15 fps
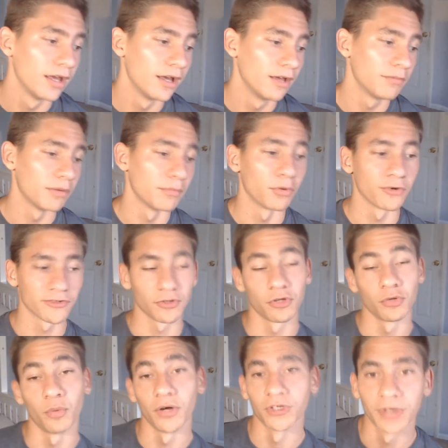but more so the
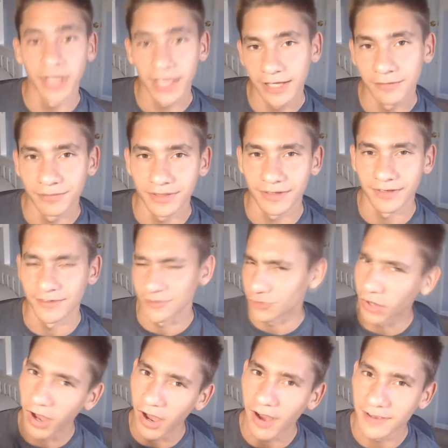one you're in, because
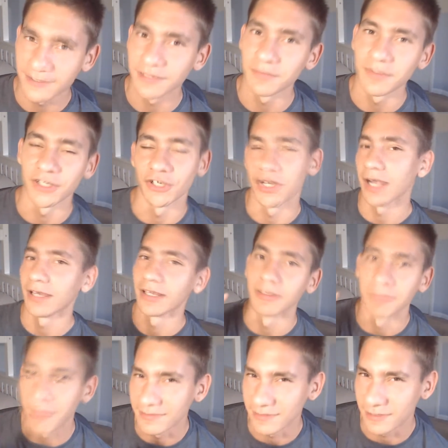you're awesome and you're not going to
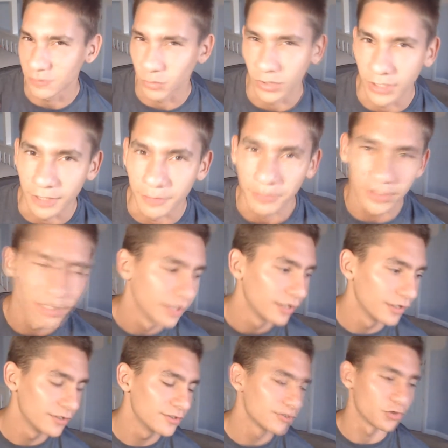mess this one up.
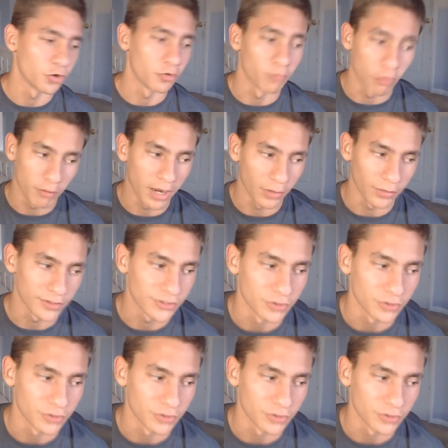So more power to